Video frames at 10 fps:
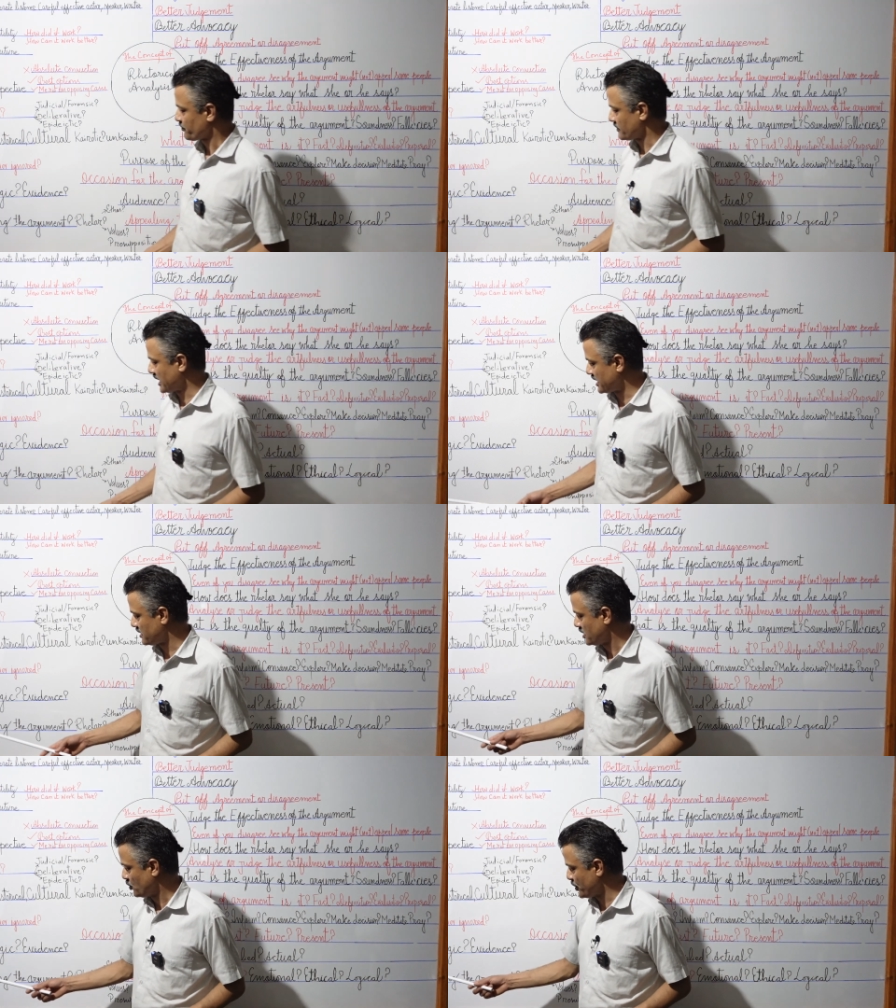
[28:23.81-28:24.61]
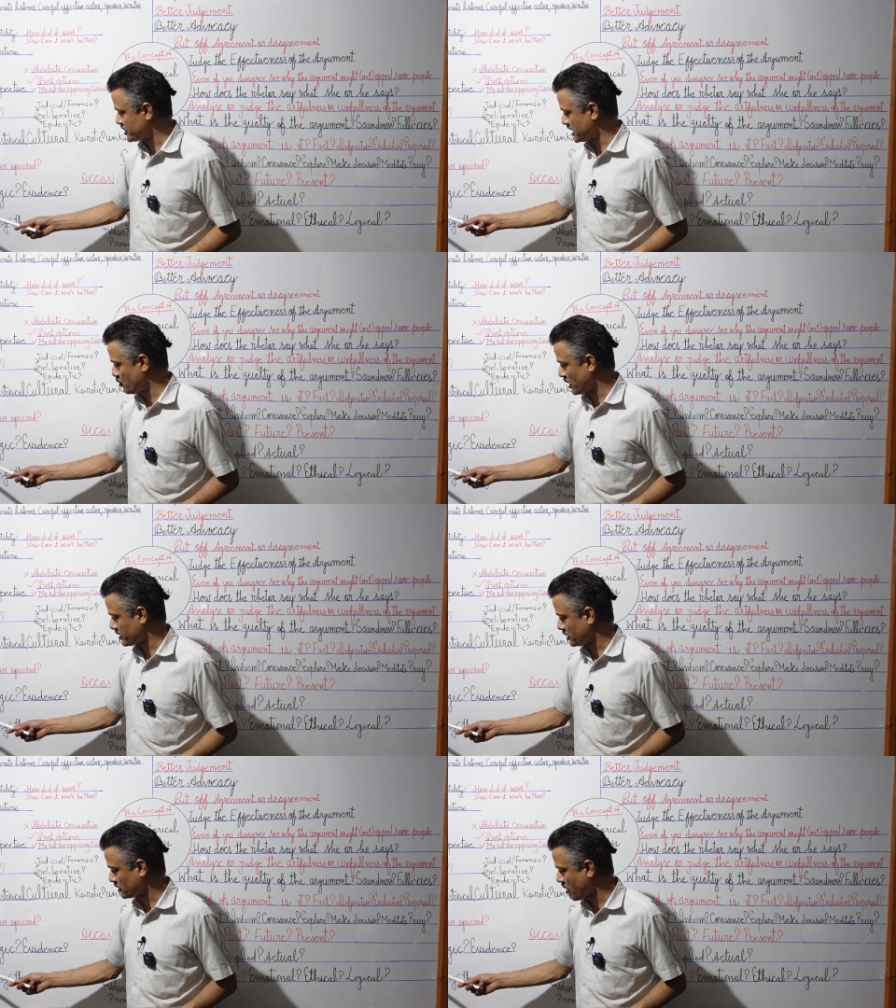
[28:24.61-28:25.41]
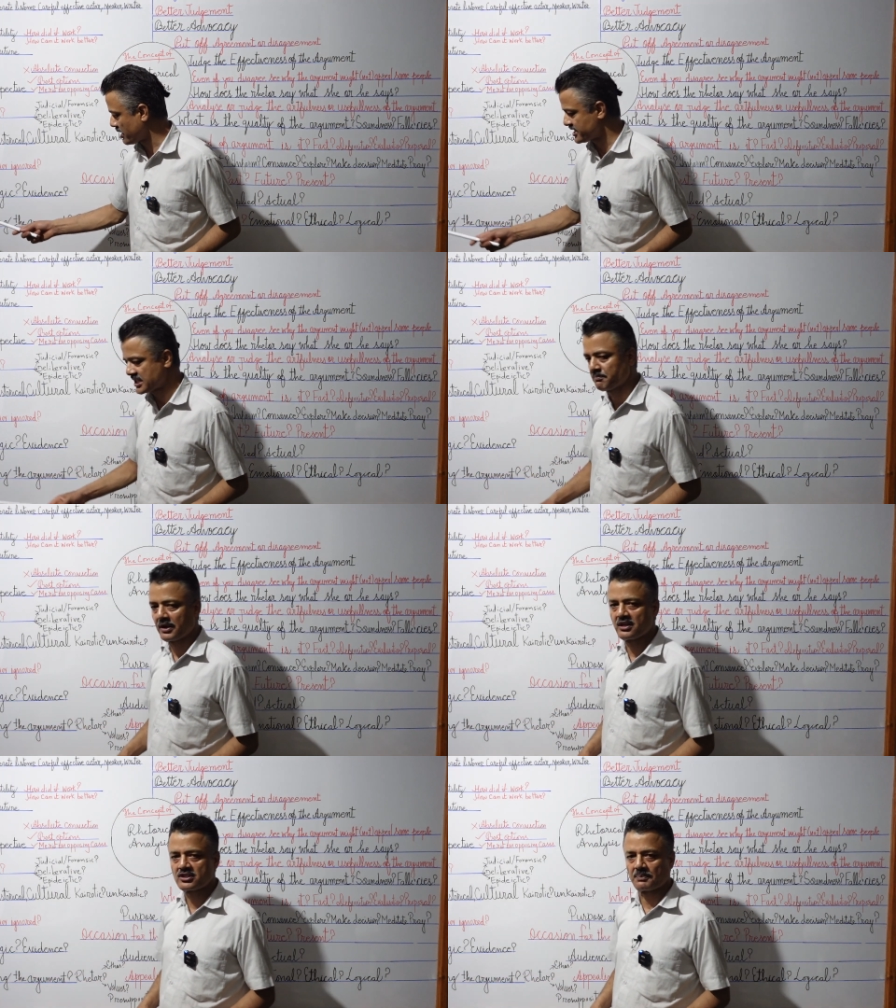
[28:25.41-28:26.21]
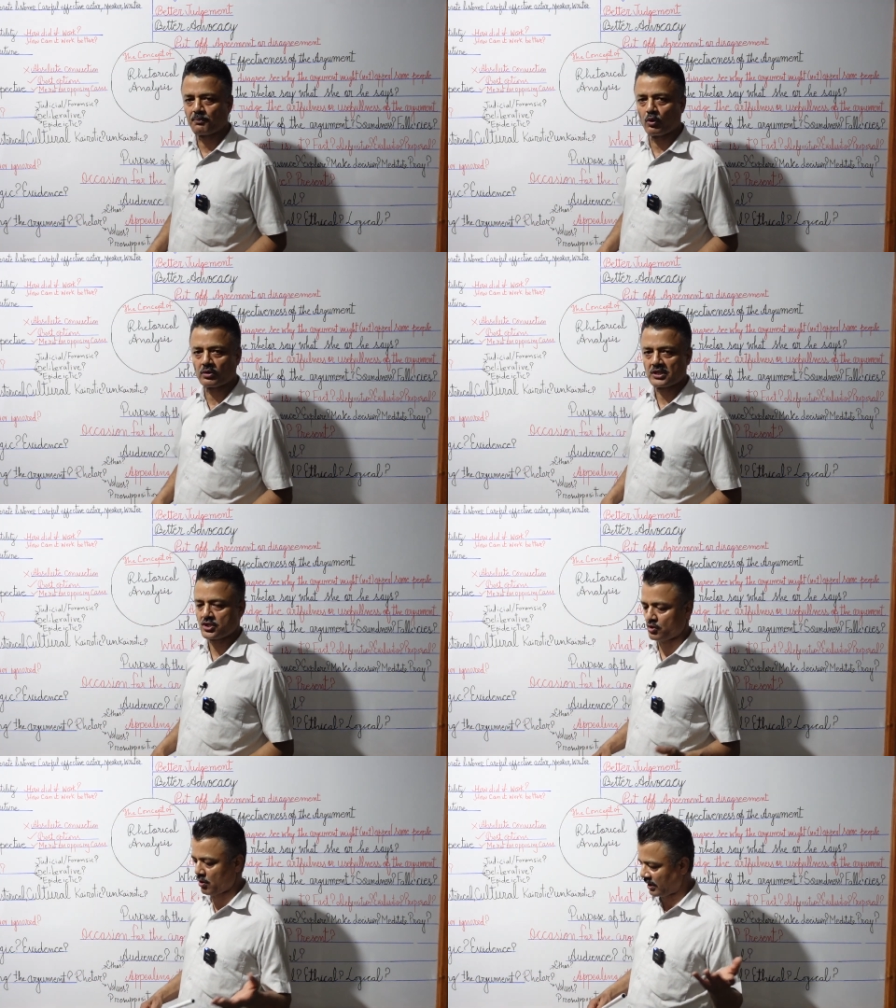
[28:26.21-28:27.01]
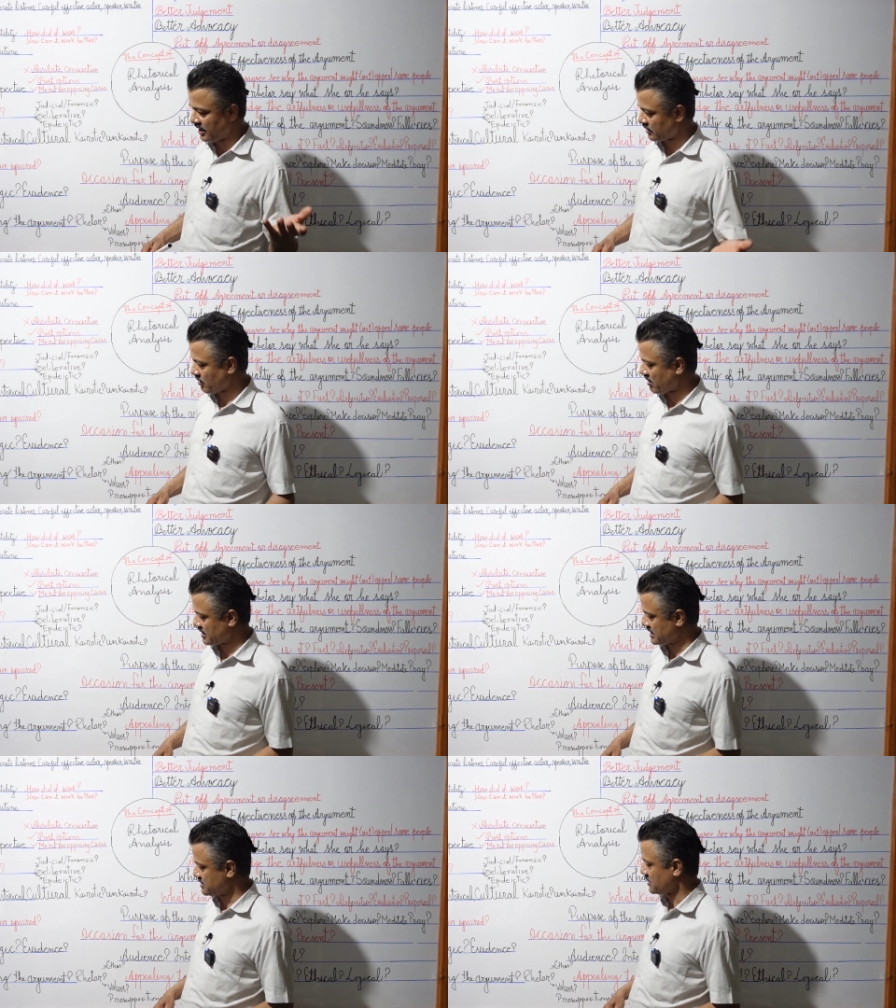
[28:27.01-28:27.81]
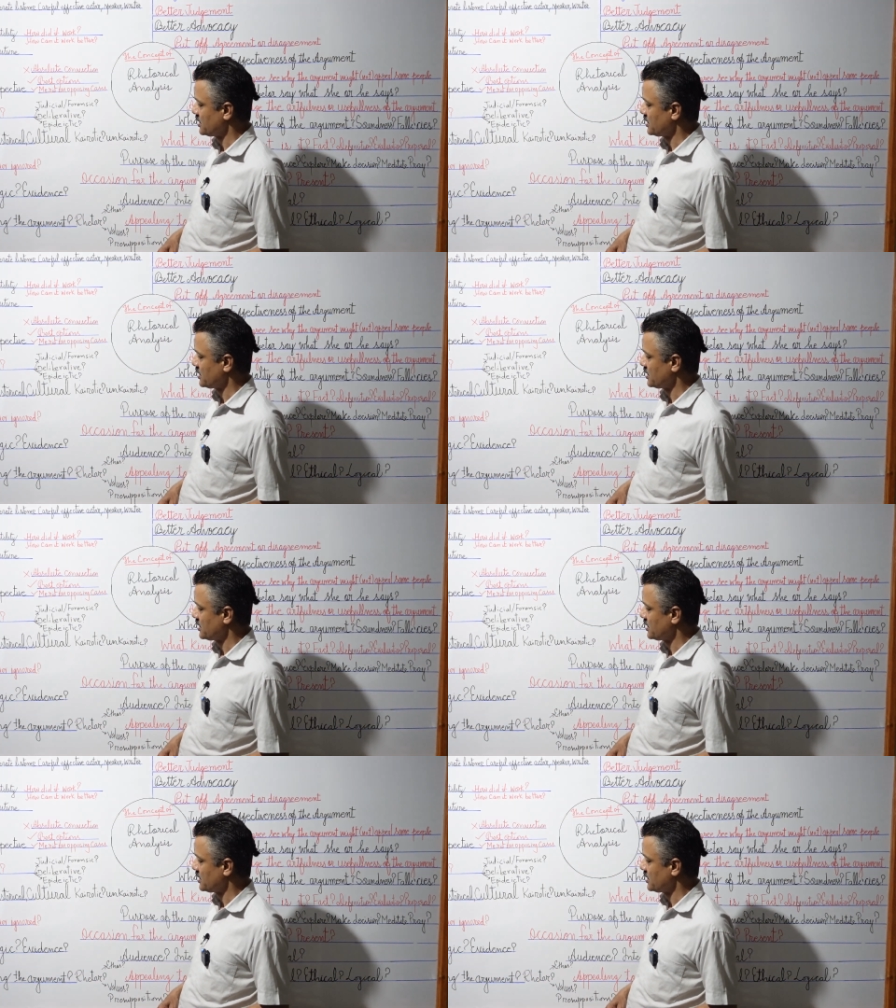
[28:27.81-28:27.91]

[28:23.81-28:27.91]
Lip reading: Then we see what authorities they bring, support, scholarly authorities.